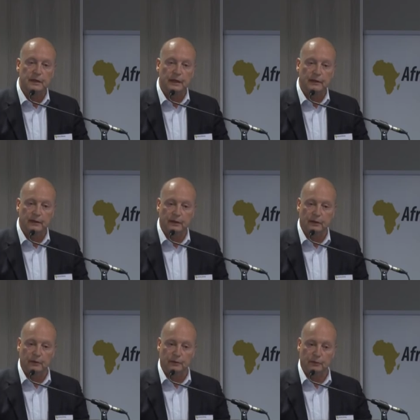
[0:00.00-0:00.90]
and then
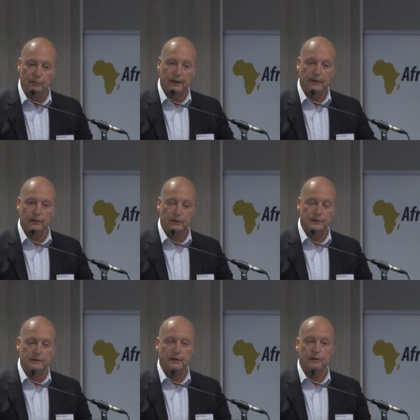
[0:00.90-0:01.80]
our growth plan on
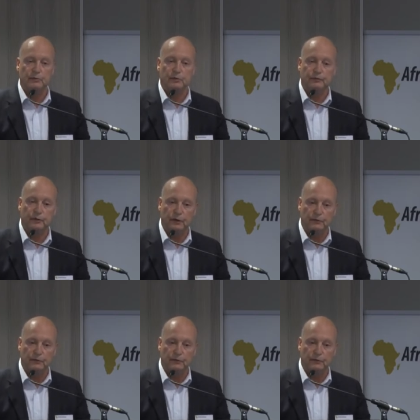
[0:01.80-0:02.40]
this current portfolio